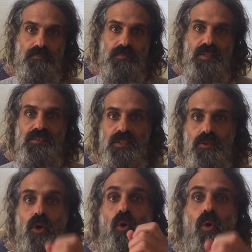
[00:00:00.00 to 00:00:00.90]
It's in the
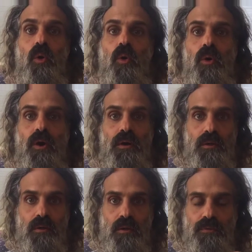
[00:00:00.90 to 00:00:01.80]
core
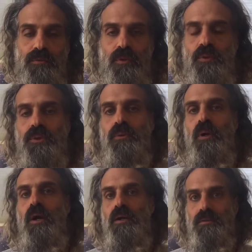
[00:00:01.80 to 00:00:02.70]
of who you
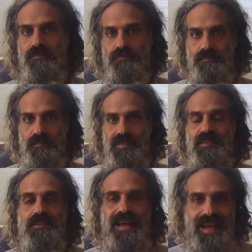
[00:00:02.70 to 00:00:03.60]
are. It's in
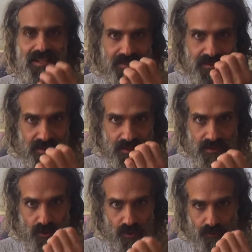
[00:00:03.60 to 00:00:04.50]
the essence
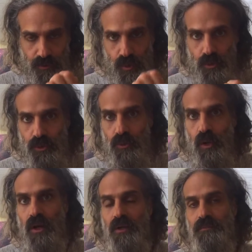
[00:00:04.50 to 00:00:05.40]
of who you
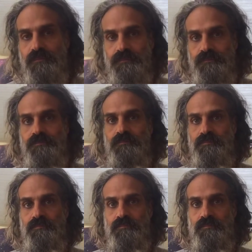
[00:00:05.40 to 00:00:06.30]
are.
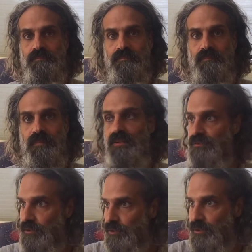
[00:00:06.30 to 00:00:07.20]
And if
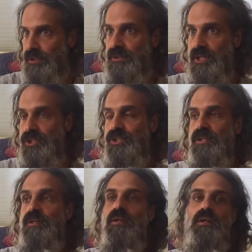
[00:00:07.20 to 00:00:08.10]
you look at nature,
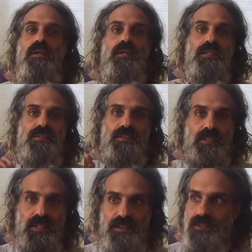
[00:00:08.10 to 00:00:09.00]
it's
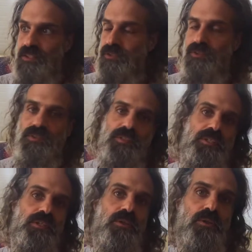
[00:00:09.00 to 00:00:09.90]
easy to see
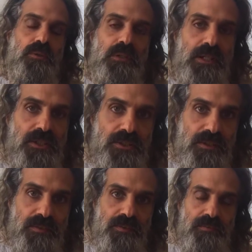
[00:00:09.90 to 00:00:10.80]
the
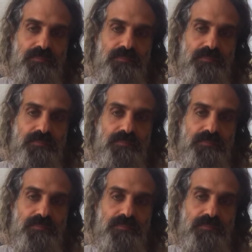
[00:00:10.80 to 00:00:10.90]
correlations.